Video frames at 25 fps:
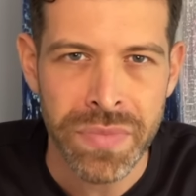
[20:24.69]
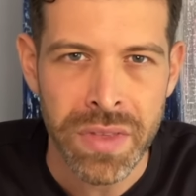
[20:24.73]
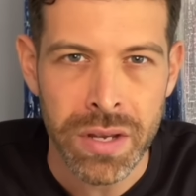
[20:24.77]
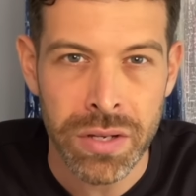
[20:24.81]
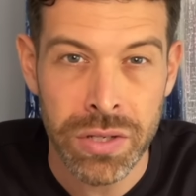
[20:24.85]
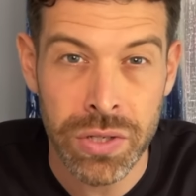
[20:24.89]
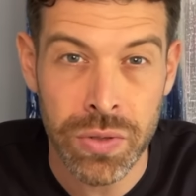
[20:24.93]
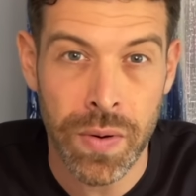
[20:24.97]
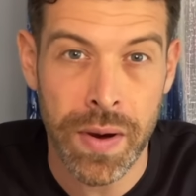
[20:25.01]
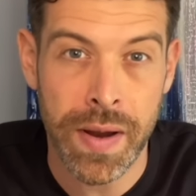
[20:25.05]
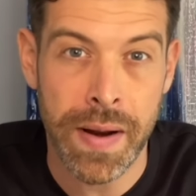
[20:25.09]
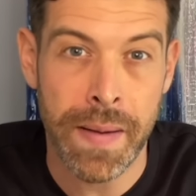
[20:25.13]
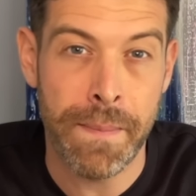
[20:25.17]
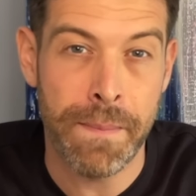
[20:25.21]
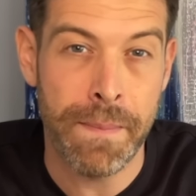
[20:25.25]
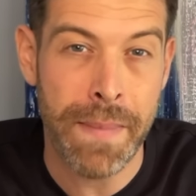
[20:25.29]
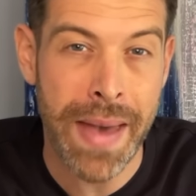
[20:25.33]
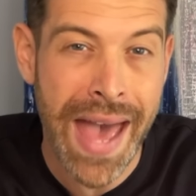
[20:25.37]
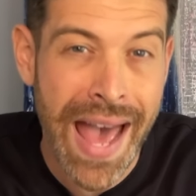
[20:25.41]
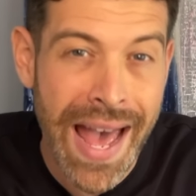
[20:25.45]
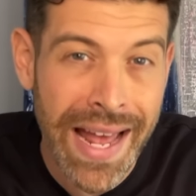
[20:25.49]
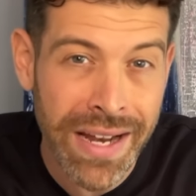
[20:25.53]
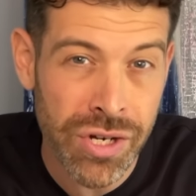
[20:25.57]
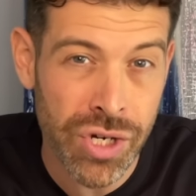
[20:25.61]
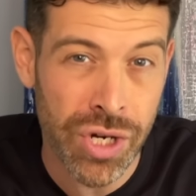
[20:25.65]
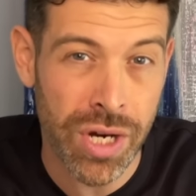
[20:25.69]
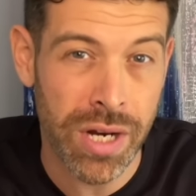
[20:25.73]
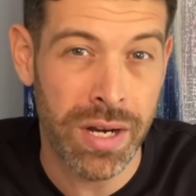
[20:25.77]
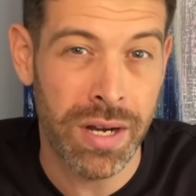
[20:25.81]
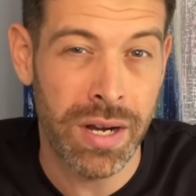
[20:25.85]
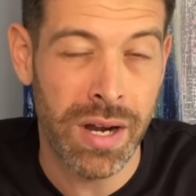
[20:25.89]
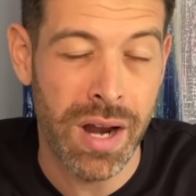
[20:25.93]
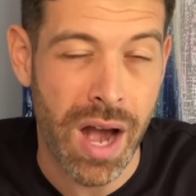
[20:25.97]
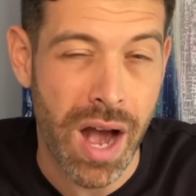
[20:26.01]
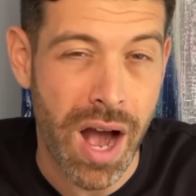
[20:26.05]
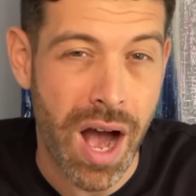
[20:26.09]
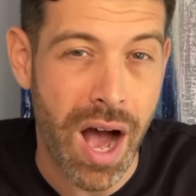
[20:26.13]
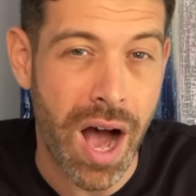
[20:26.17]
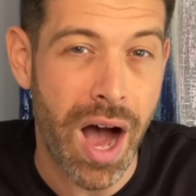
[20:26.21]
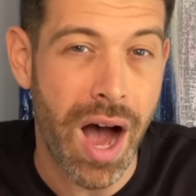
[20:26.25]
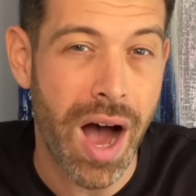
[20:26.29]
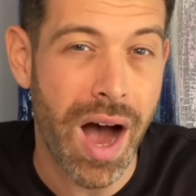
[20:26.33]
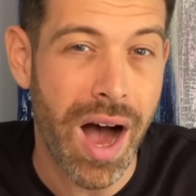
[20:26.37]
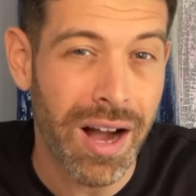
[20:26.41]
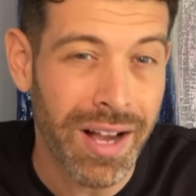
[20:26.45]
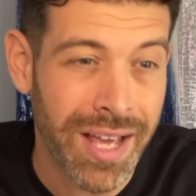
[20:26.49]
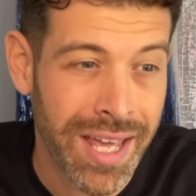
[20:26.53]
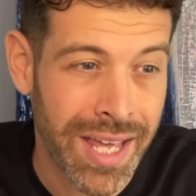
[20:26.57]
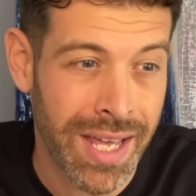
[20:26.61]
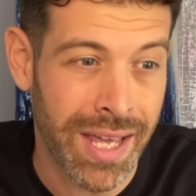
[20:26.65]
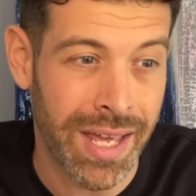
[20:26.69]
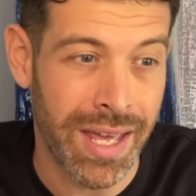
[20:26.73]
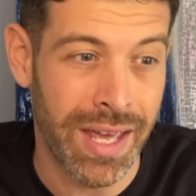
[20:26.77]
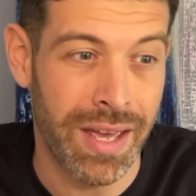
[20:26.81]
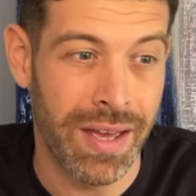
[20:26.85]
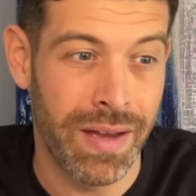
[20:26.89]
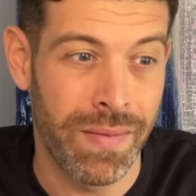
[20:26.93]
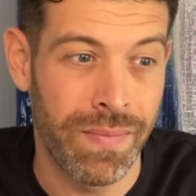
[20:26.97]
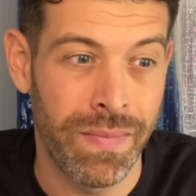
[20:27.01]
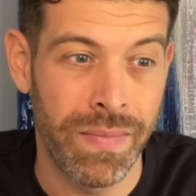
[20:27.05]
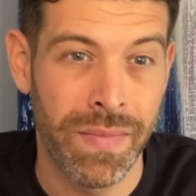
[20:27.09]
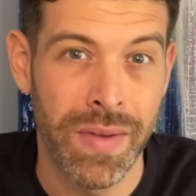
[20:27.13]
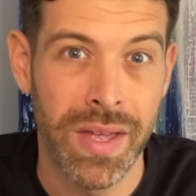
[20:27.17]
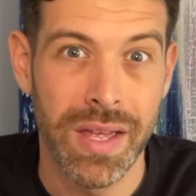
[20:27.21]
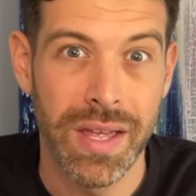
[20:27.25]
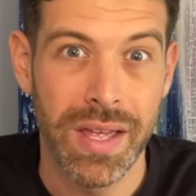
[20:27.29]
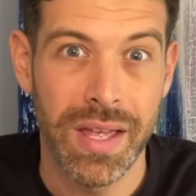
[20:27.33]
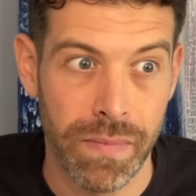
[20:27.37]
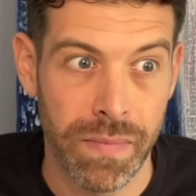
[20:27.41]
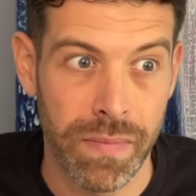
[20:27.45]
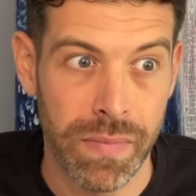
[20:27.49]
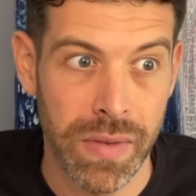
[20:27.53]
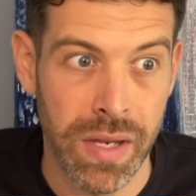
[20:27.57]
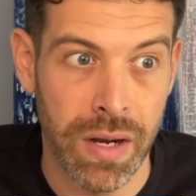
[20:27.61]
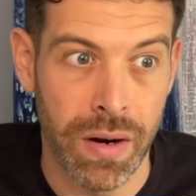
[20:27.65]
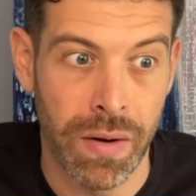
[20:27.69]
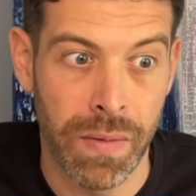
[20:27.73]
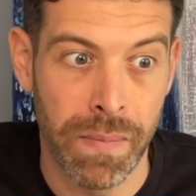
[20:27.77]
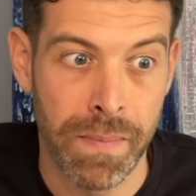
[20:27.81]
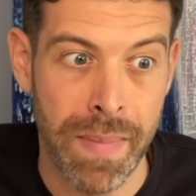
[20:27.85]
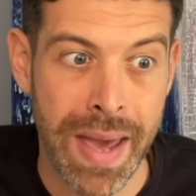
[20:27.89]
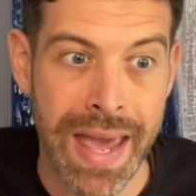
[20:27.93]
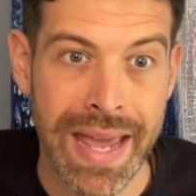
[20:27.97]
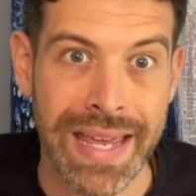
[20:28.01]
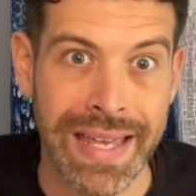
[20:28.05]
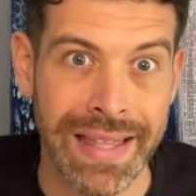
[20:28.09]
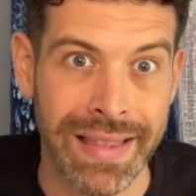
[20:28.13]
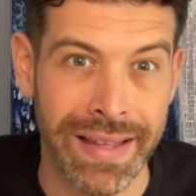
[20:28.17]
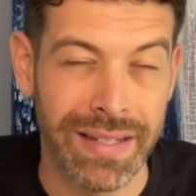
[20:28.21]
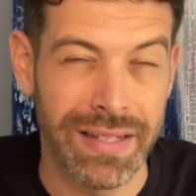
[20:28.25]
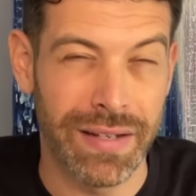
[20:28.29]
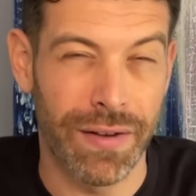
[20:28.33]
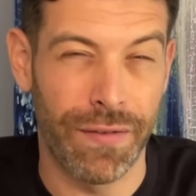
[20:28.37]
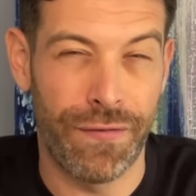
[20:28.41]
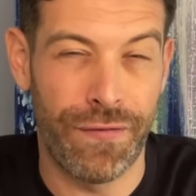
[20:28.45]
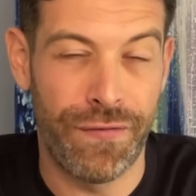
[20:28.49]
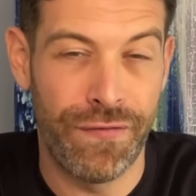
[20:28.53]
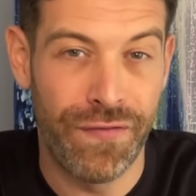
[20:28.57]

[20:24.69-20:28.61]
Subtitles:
So I'd imagine hugging him, you know, making this a